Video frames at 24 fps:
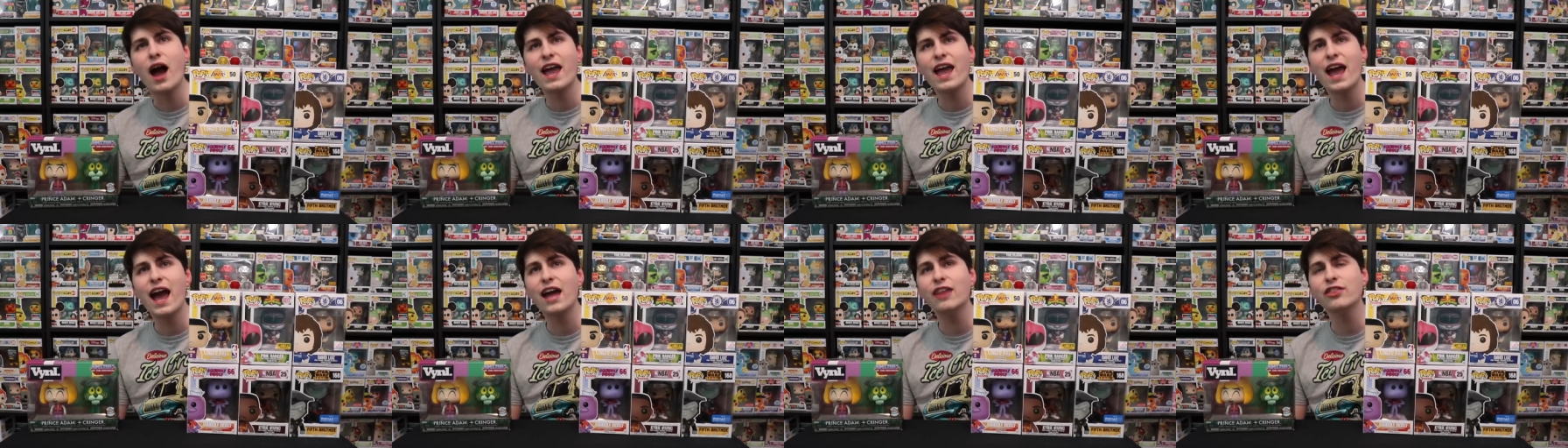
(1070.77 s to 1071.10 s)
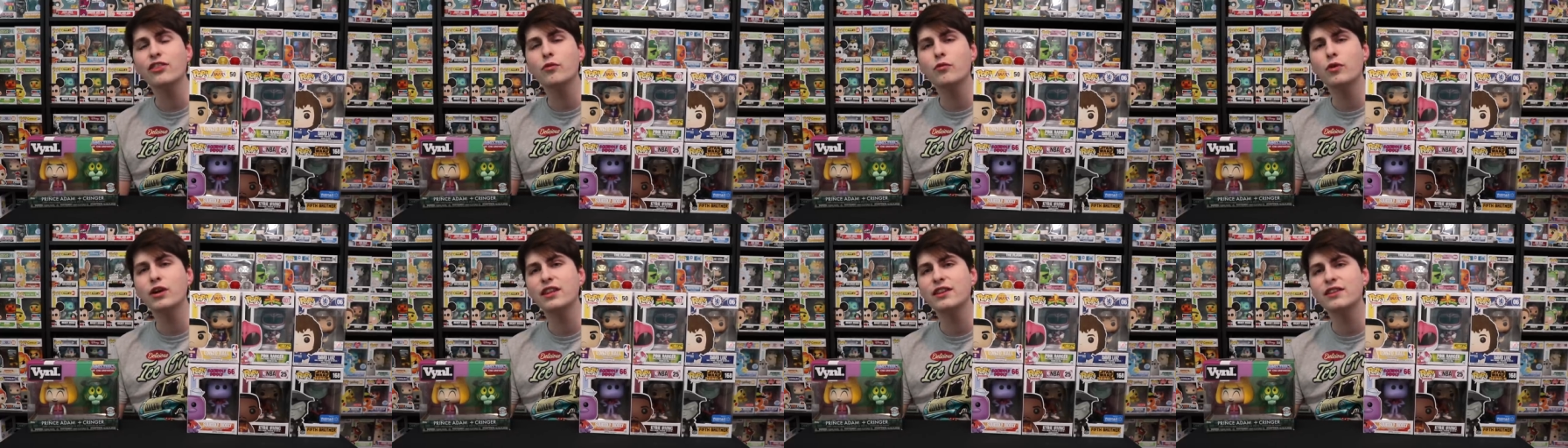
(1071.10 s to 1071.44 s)
I
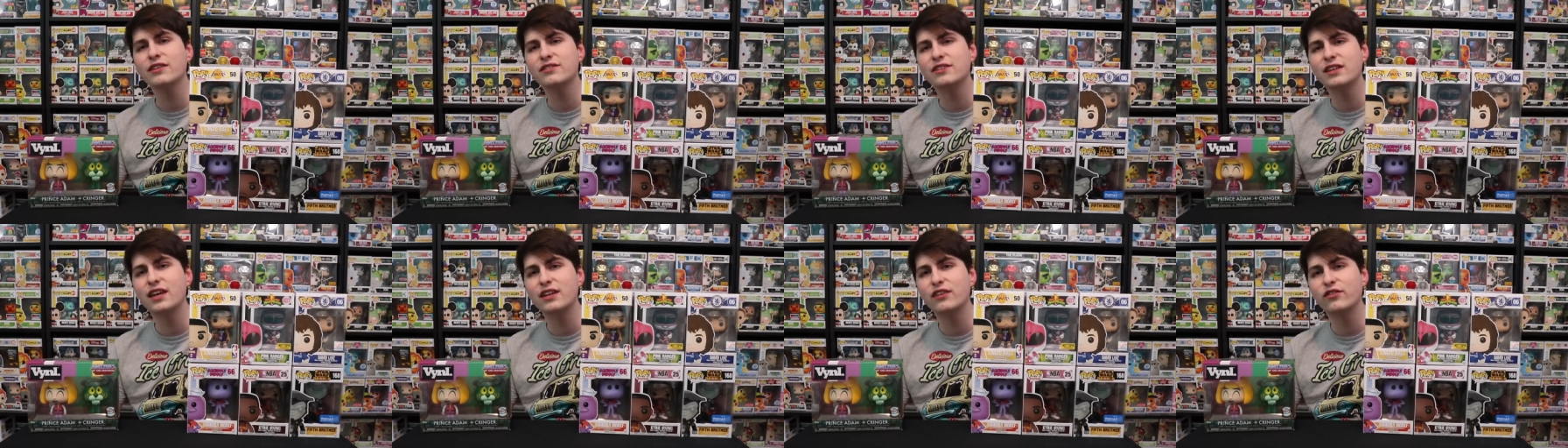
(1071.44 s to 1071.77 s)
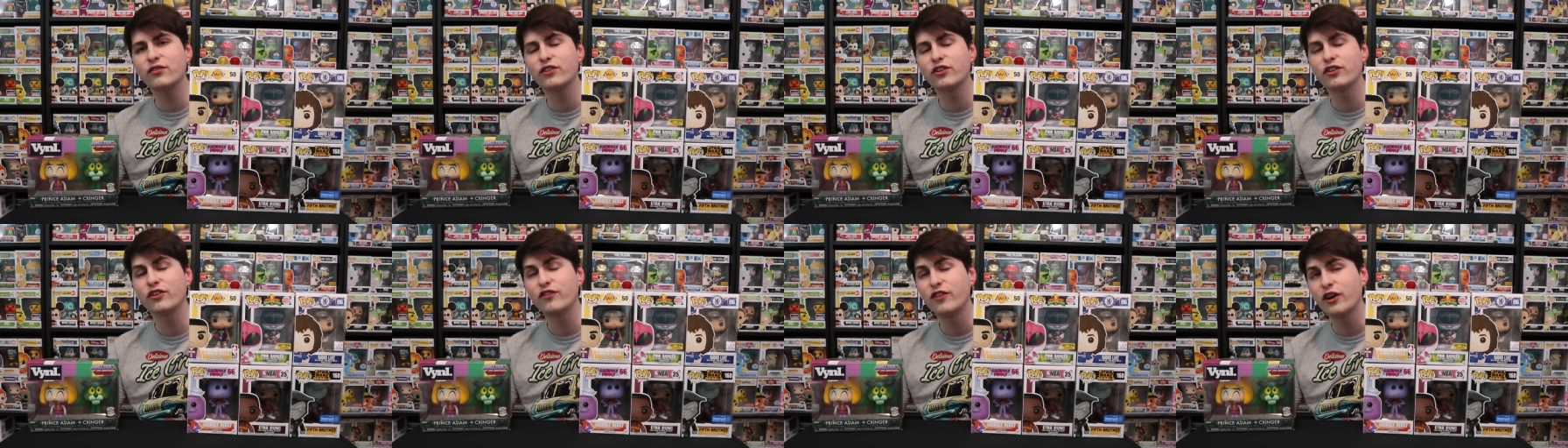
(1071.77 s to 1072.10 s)
had the one in the
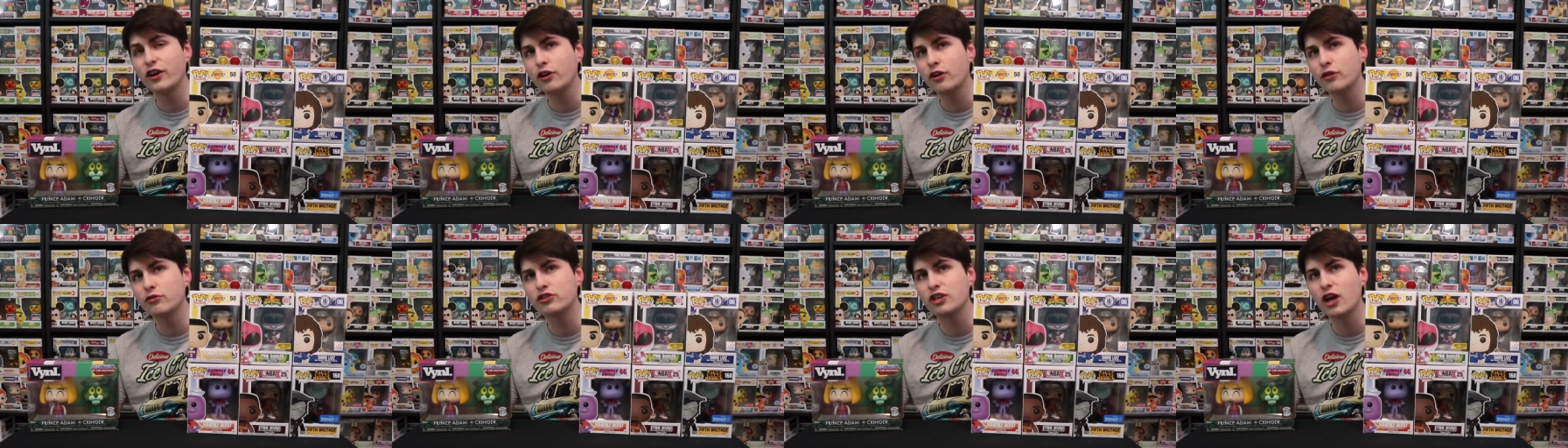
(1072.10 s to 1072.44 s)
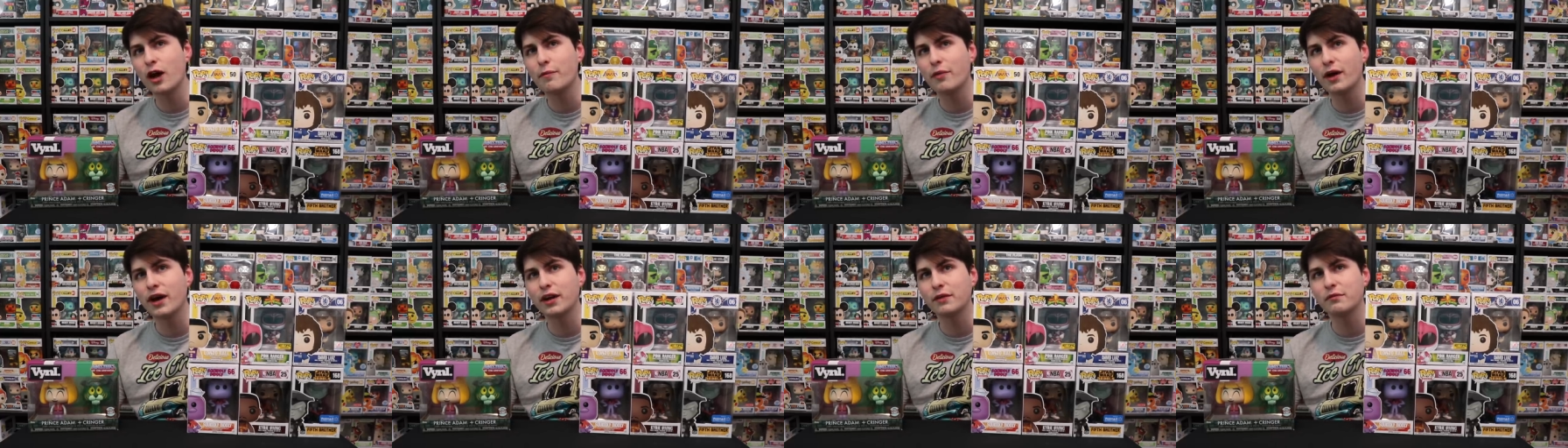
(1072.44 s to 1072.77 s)
States for the Funko
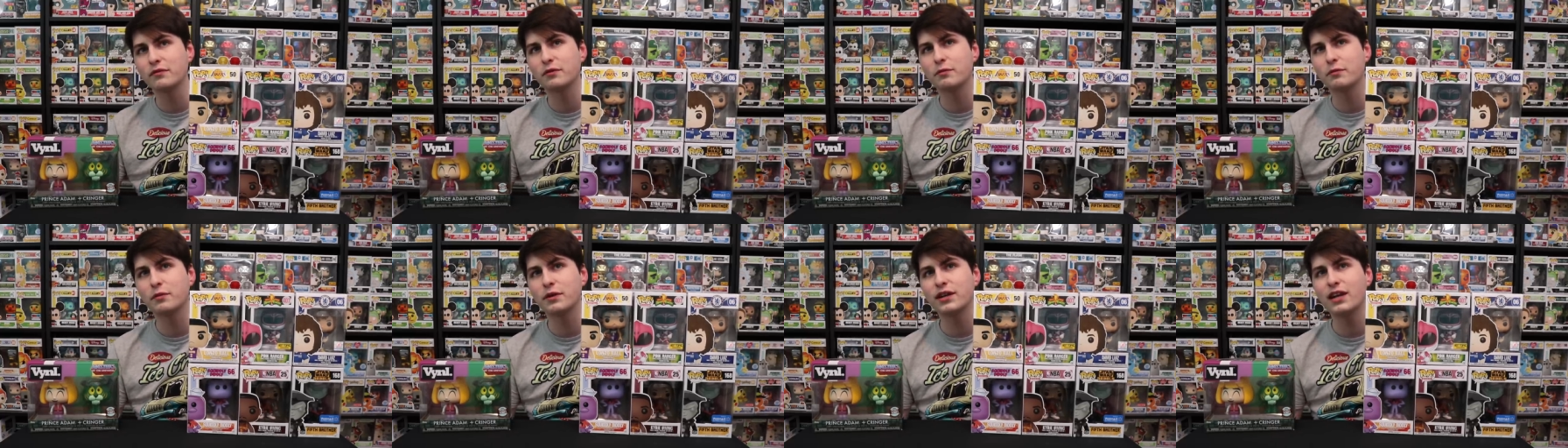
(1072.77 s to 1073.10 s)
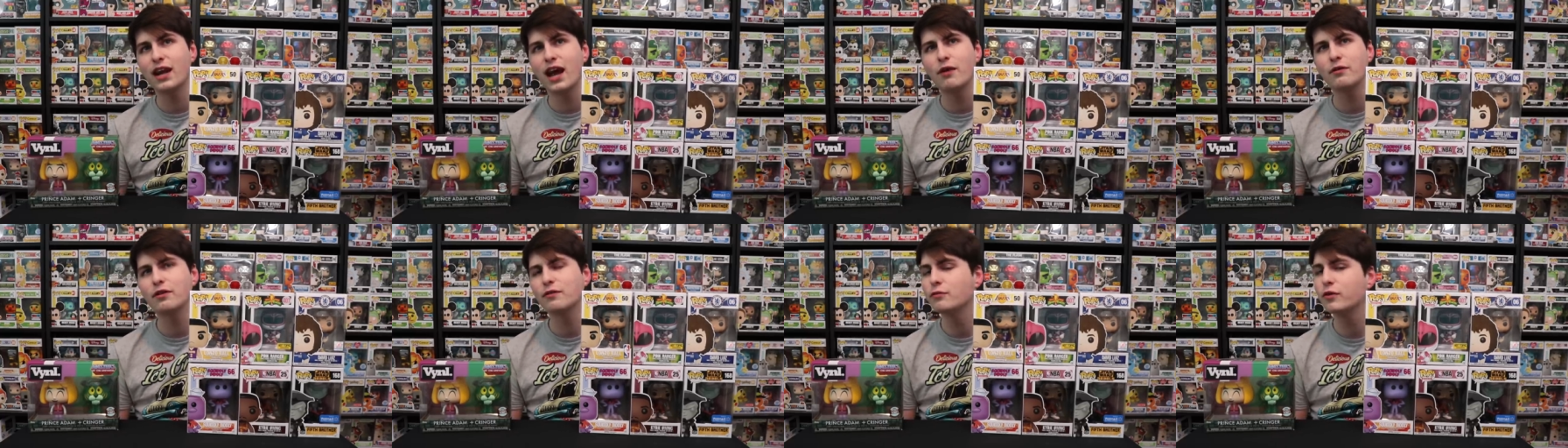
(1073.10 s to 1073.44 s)
Shop items, but
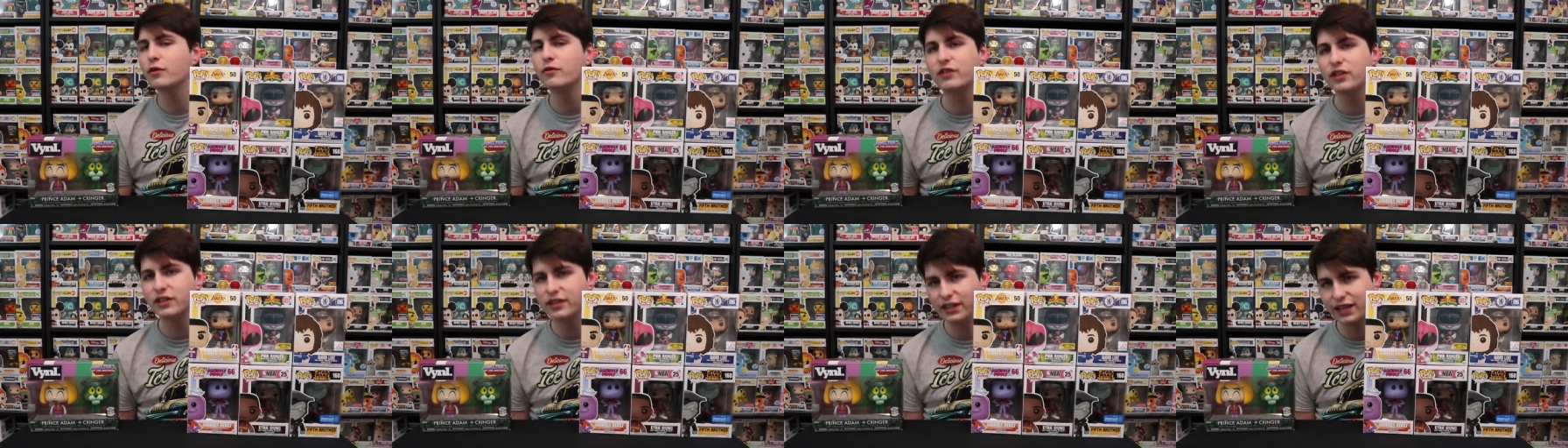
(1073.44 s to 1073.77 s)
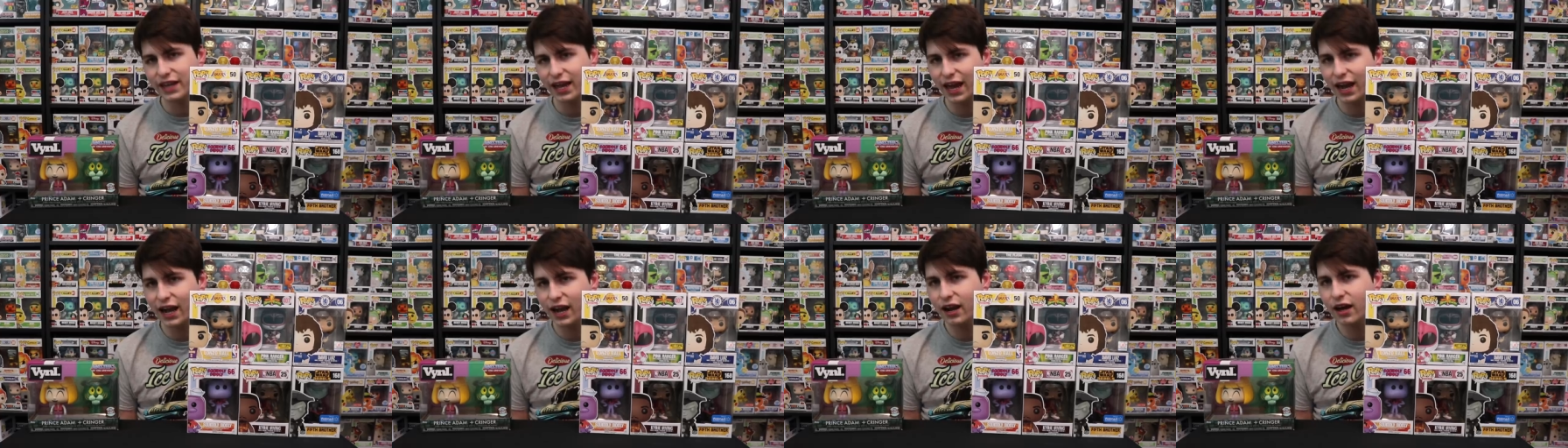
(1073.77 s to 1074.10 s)
now we've moved it to
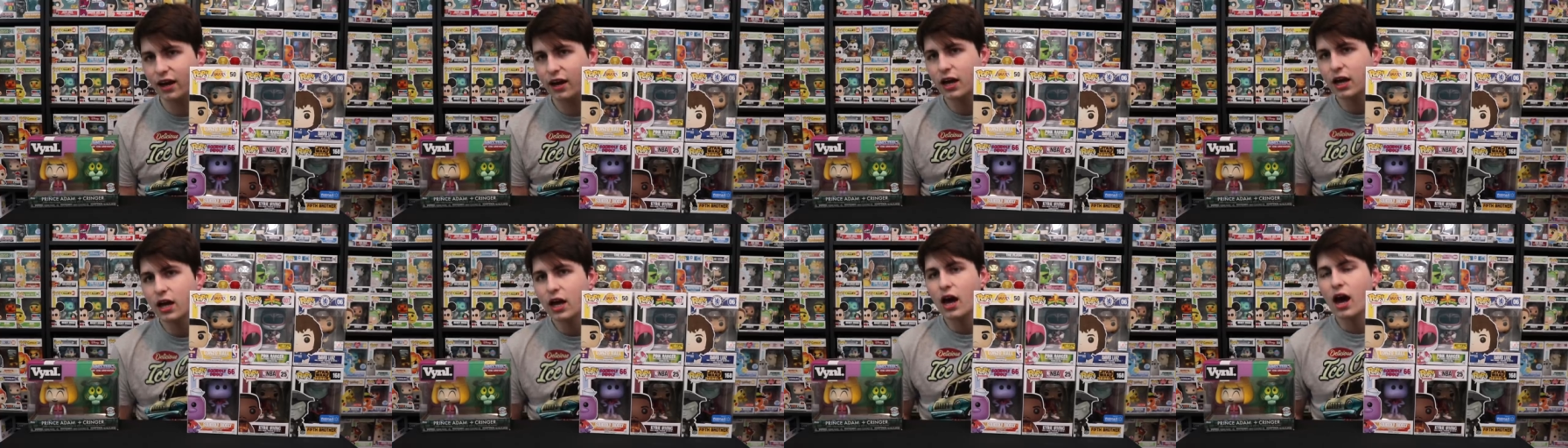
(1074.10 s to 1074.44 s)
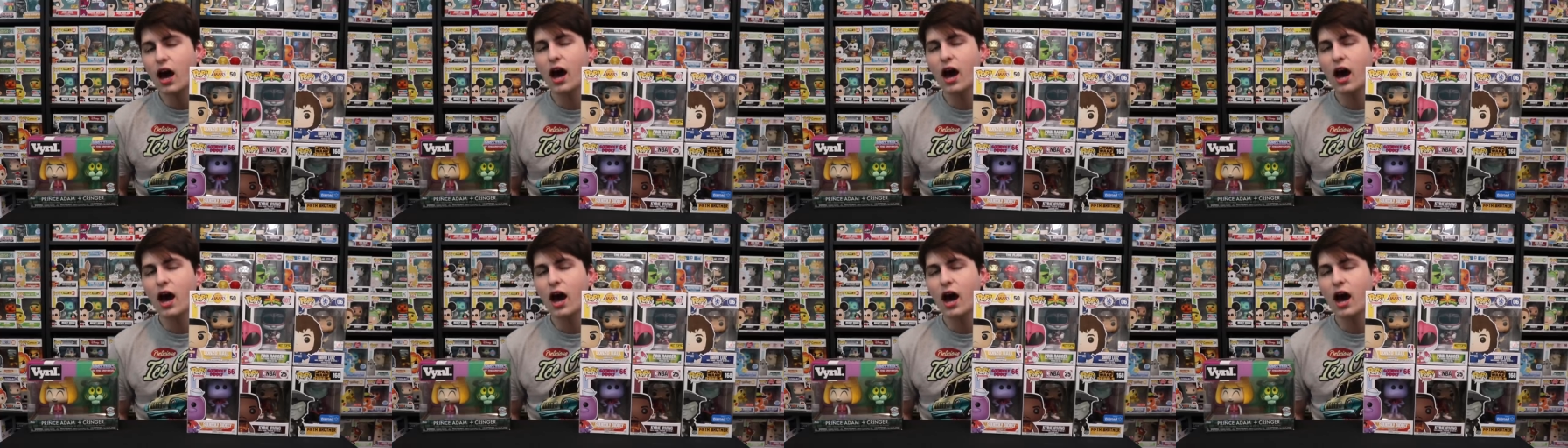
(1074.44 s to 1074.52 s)
Canada.